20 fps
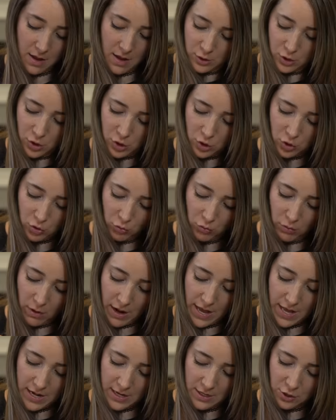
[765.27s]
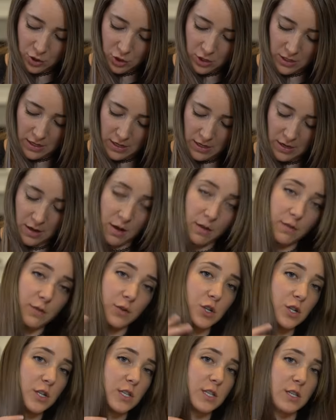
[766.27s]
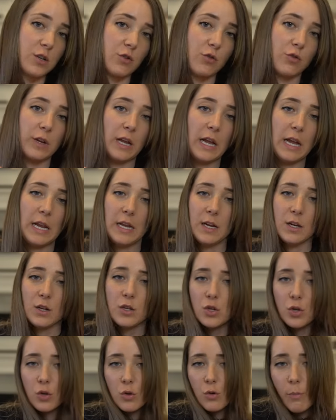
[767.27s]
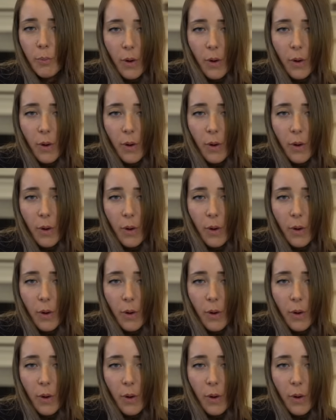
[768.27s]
strategy of just creating two